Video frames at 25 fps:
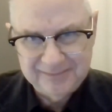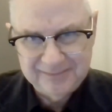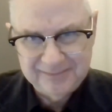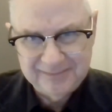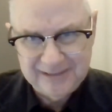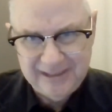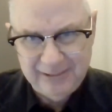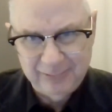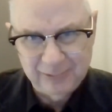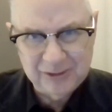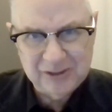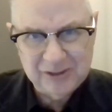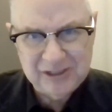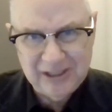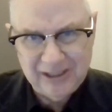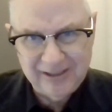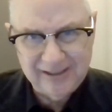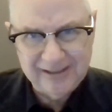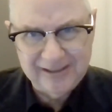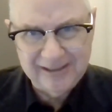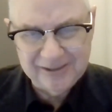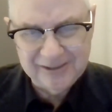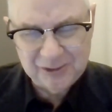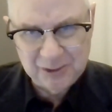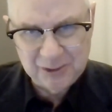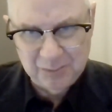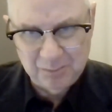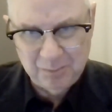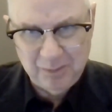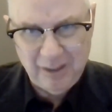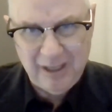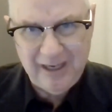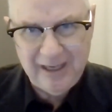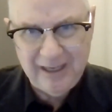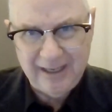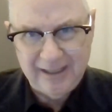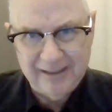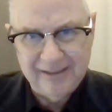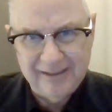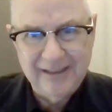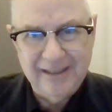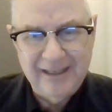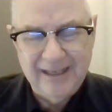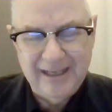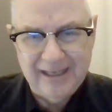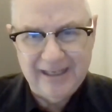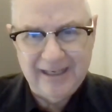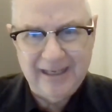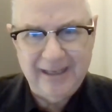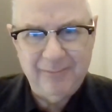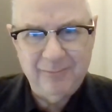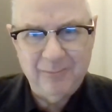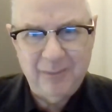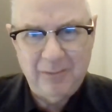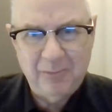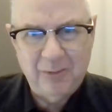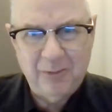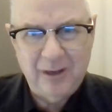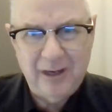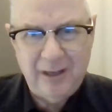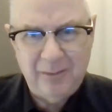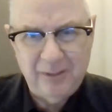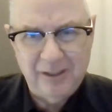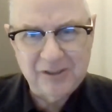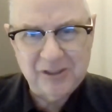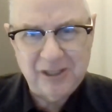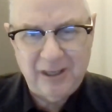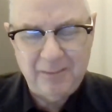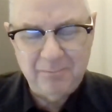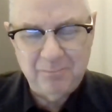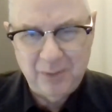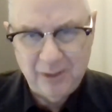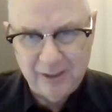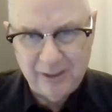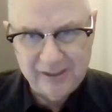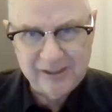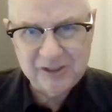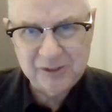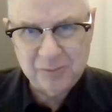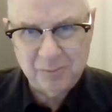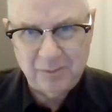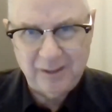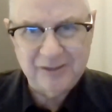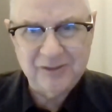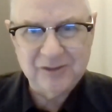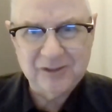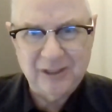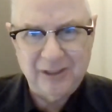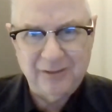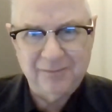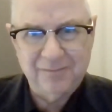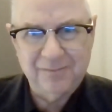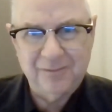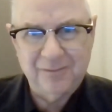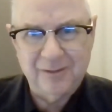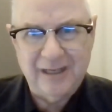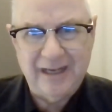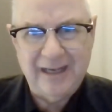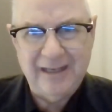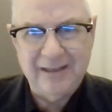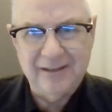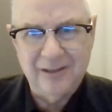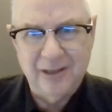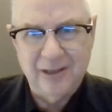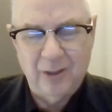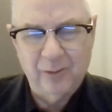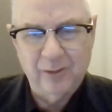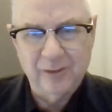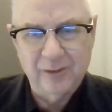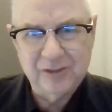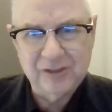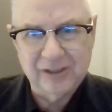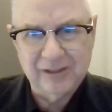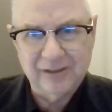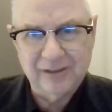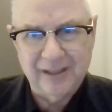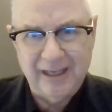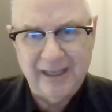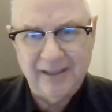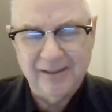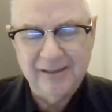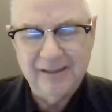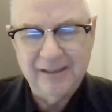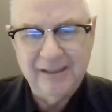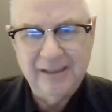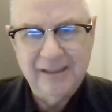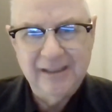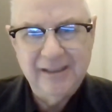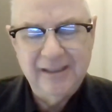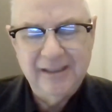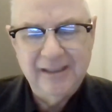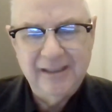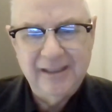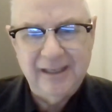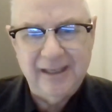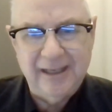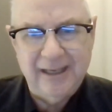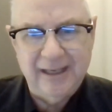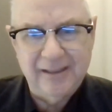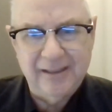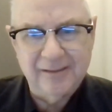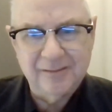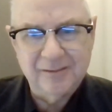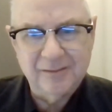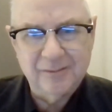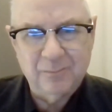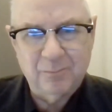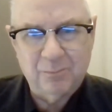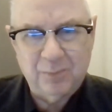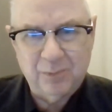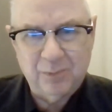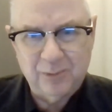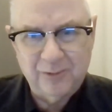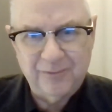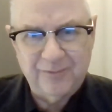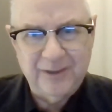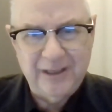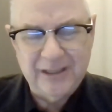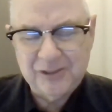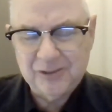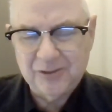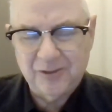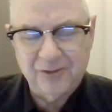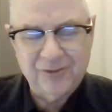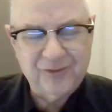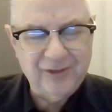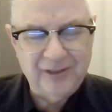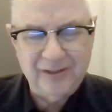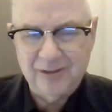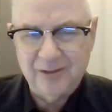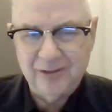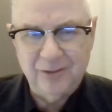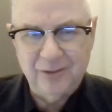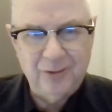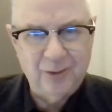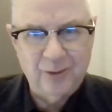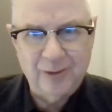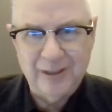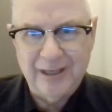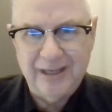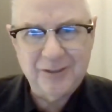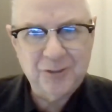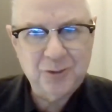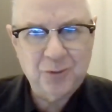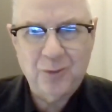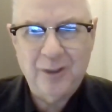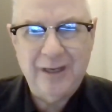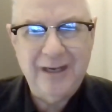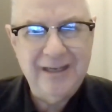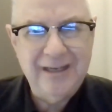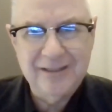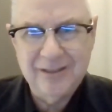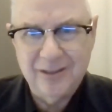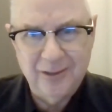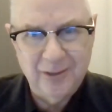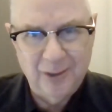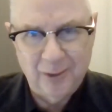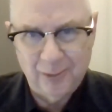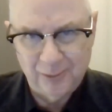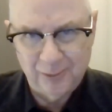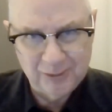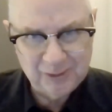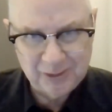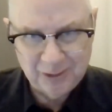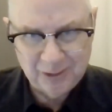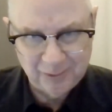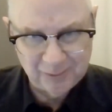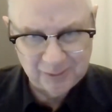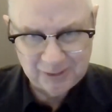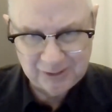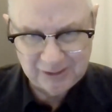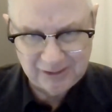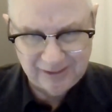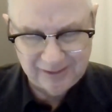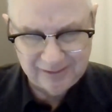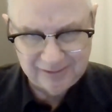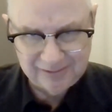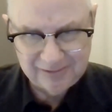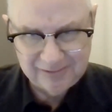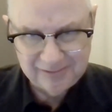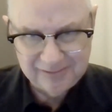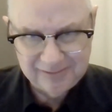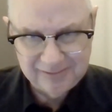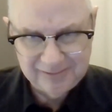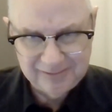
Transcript: He was telling us goodbye. And I remember how much I punished myself for not noticing that. And professionals said, "You're not trained to notice those things,